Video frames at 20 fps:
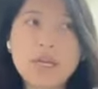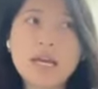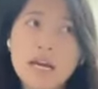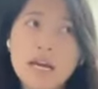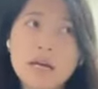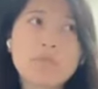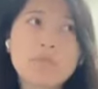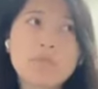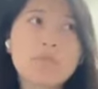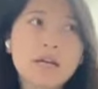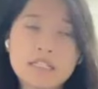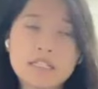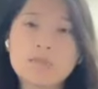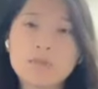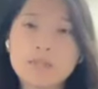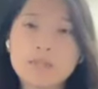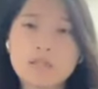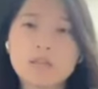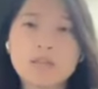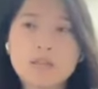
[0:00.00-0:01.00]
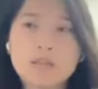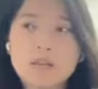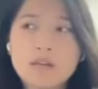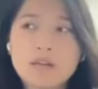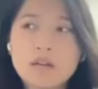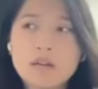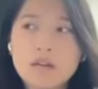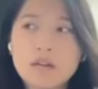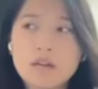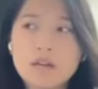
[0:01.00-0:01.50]
So the app has
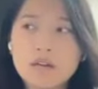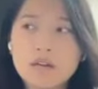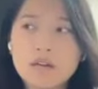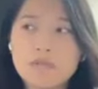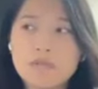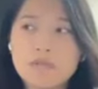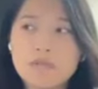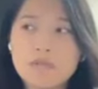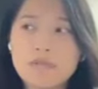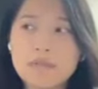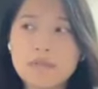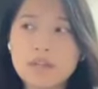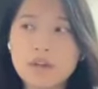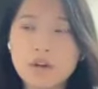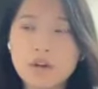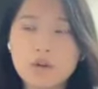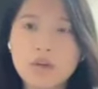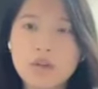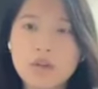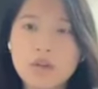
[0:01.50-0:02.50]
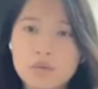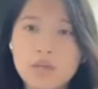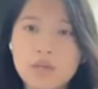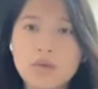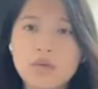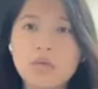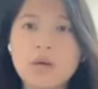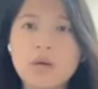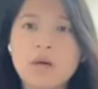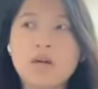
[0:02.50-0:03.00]
been
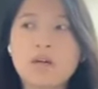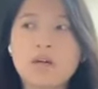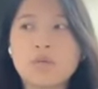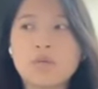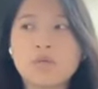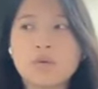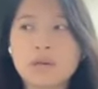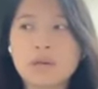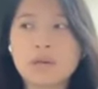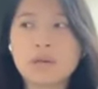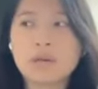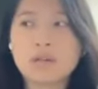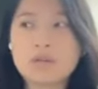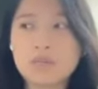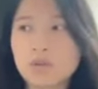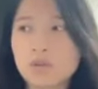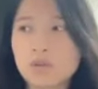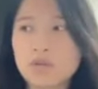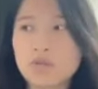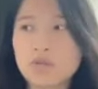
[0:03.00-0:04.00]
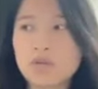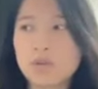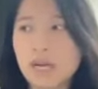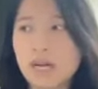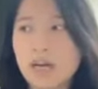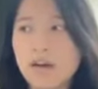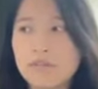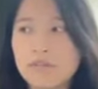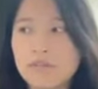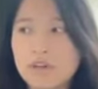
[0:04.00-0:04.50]
going really well, and we are supposed
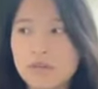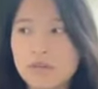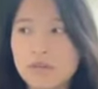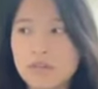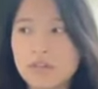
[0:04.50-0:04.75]
to have